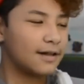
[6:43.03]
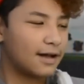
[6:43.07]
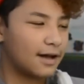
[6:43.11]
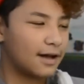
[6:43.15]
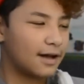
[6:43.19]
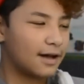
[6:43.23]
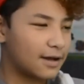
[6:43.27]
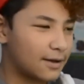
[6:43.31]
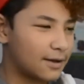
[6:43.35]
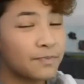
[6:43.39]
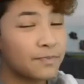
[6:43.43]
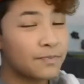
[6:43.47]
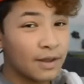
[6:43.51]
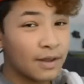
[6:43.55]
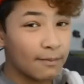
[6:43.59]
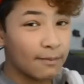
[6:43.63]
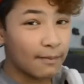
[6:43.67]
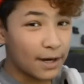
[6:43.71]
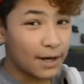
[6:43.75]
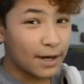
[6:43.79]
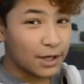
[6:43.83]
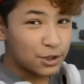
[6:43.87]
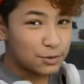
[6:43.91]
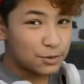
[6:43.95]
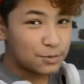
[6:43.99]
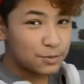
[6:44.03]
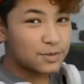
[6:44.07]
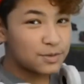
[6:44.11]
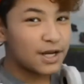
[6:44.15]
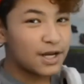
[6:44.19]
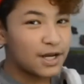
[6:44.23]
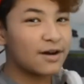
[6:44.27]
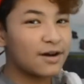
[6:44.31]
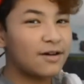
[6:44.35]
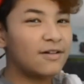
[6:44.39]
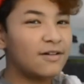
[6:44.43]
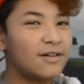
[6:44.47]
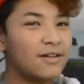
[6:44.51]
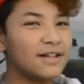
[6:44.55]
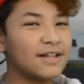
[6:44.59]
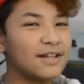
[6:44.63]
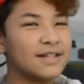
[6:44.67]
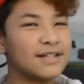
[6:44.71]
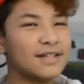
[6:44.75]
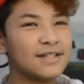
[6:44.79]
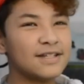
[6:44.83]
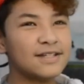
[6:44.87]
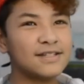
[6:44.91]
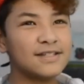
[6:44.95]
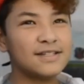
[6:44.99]
My YouTube channel
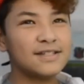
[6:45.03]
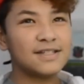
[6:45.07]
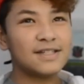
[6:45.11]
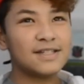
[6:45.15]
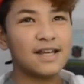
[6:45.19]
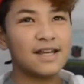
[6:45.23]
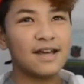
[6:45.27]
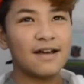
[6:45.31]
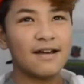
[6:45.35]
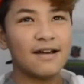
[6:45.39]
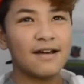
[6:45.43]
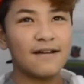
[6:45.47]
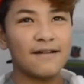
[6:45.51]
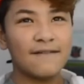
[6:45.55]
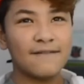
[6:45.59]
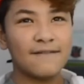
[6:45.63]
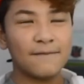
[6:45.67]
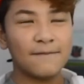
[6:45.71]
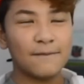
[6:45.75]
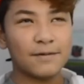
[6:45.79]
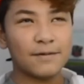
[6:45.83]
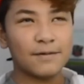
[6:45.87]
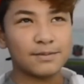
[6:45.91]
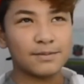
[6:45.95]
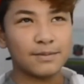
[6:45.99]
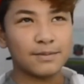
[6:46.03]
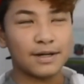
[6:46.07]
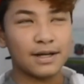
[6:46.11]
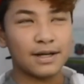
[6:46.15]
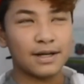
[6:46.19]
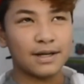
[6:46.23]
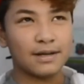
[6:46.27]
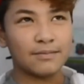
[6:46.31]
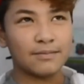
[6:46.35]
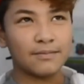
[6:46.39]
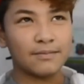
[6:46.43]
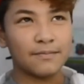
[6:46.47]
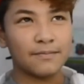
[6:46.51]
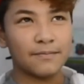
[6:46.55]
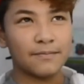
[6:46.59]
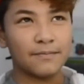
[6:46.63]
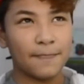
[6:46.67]
is, what's my name?